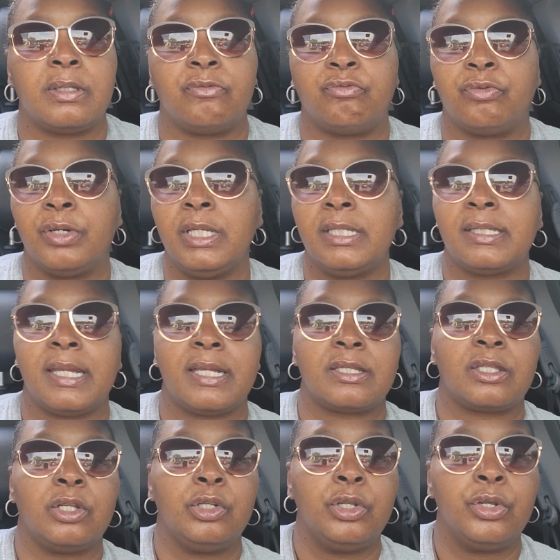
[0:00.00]

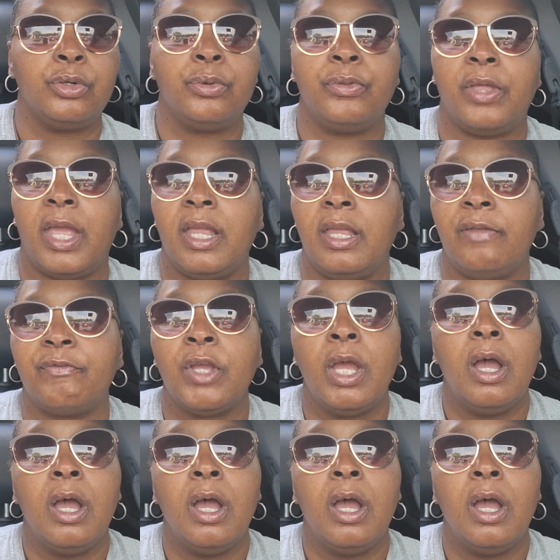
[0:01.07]
recessed a little, they